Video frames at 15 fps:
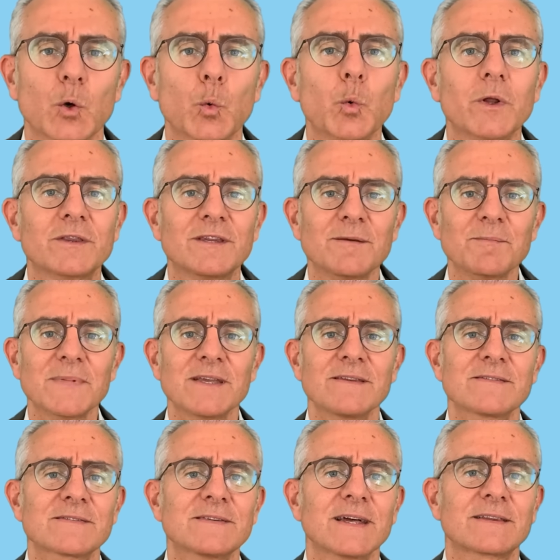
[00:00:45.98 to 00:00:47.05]
What it
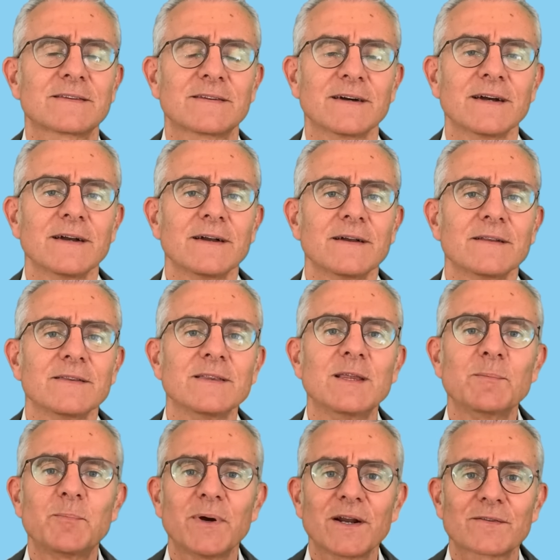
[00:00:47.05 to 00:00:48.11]
means that the
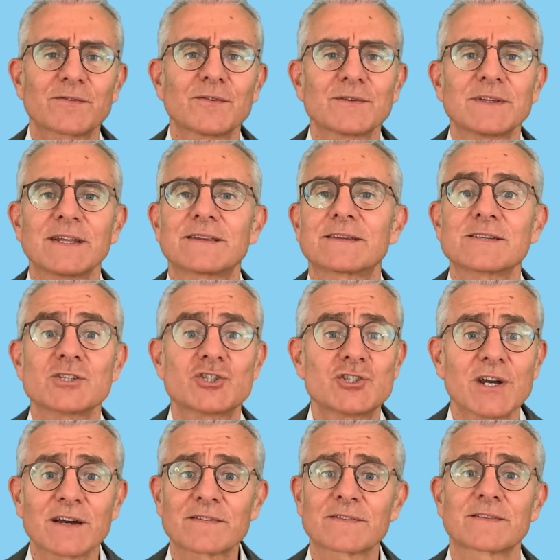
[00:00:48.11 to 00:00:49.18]
person that
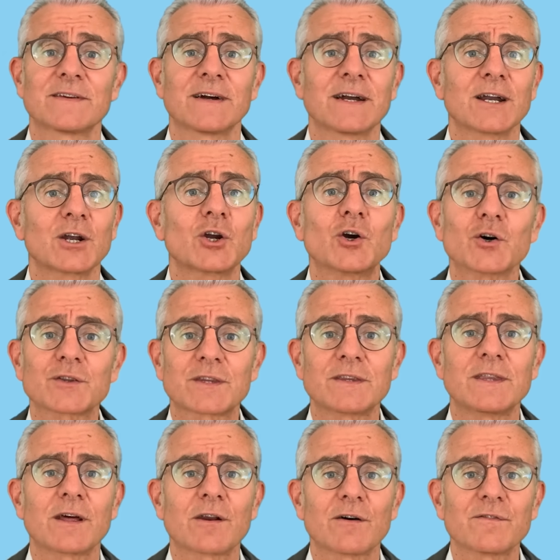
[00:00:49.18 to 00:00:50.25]
just got
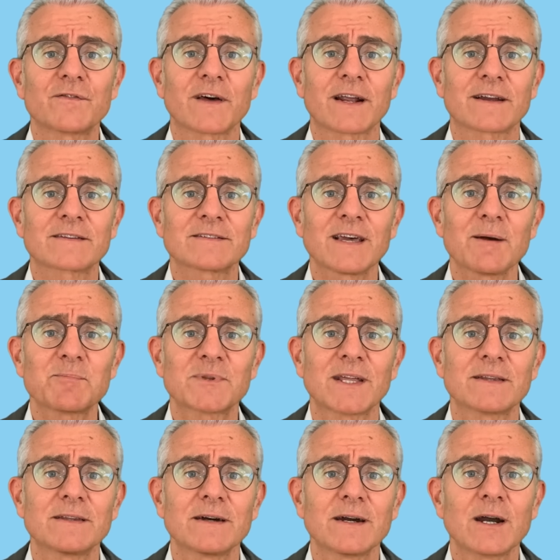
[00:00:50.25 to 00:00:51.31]
their offer
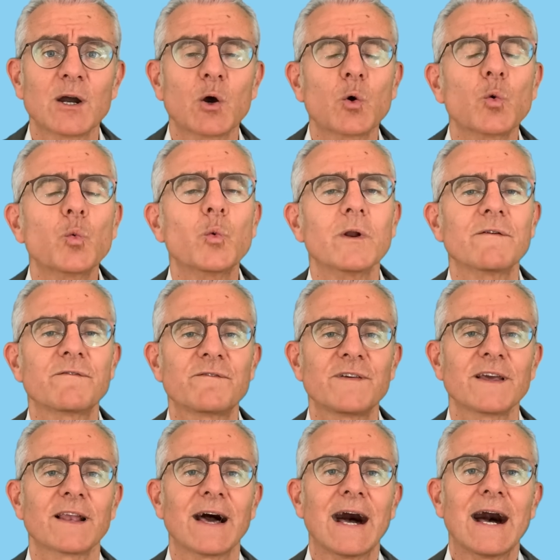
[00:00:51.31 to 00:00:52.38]
accepted will
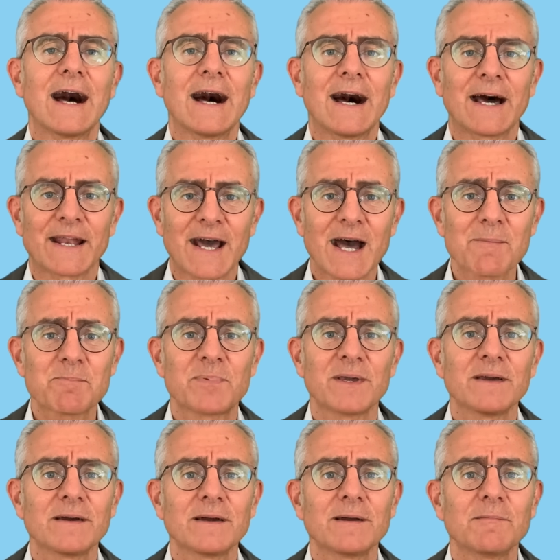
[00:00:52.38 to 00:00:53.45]
feel
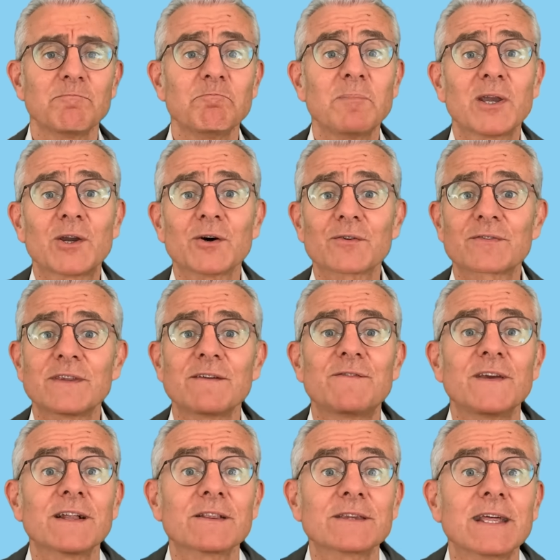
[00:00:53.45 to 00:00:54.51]
unhappy because they
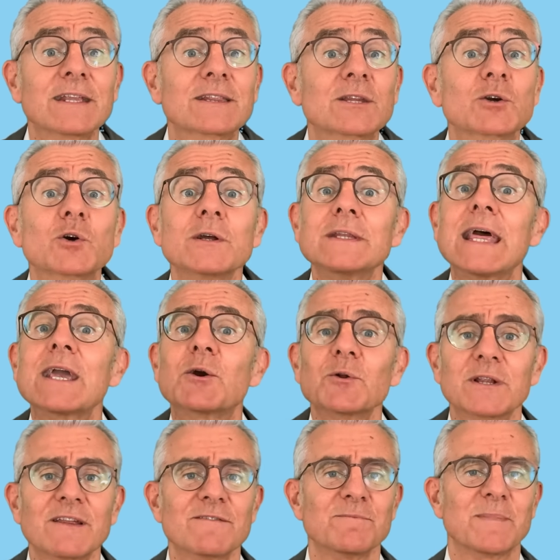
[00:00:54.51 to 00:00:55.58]
feel that they
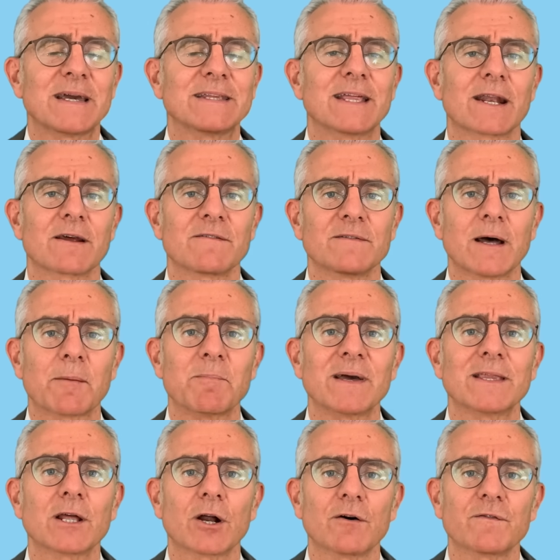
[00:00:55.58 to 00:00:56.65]
could have made a
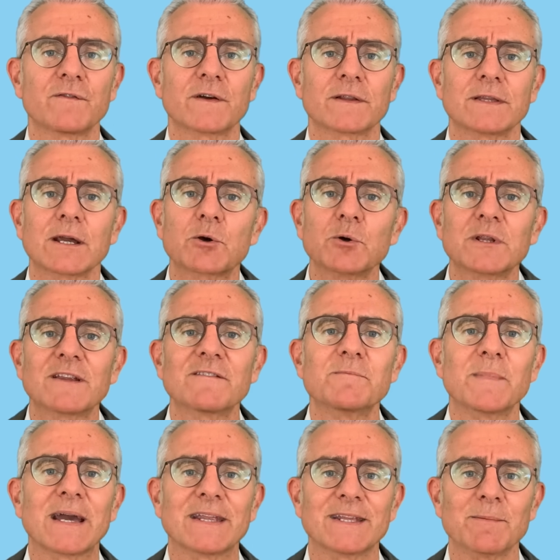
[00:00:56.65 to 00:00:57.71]
better offer, they could have
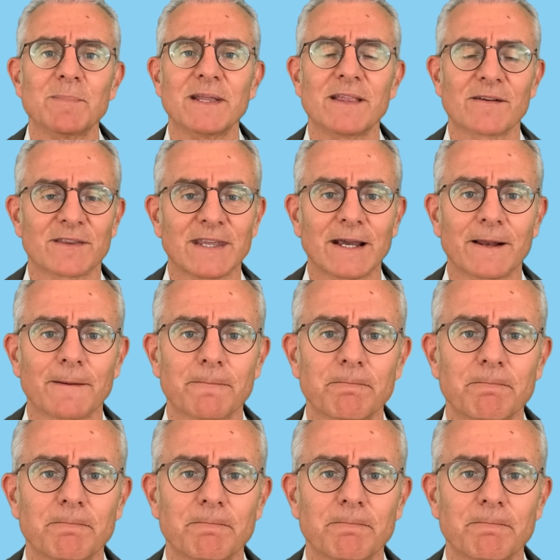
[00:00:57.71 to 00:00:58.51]
made a better deal.